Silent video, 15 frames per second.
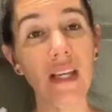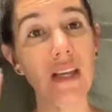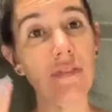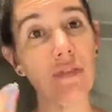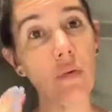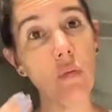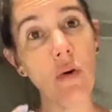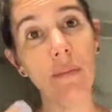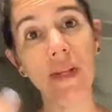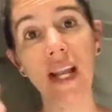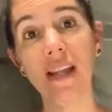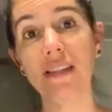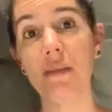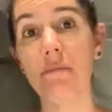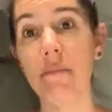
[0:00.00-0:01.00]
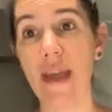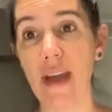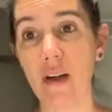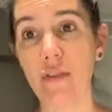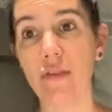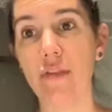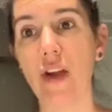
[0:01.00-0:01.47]
If a woman has a
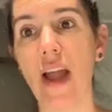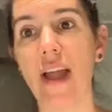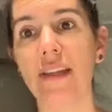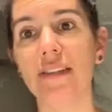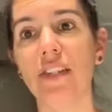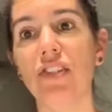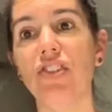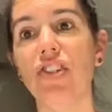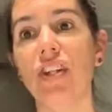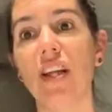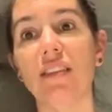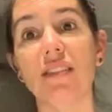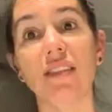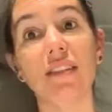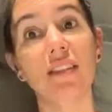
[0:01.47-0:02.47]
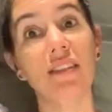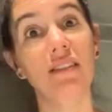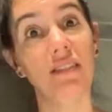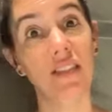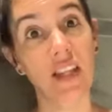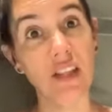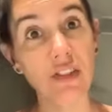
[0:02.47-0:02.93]
male friend and she doesn't
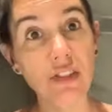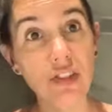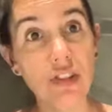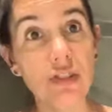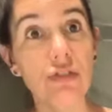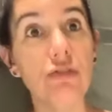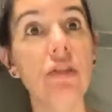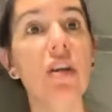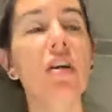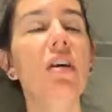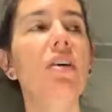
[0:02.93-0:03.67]
continue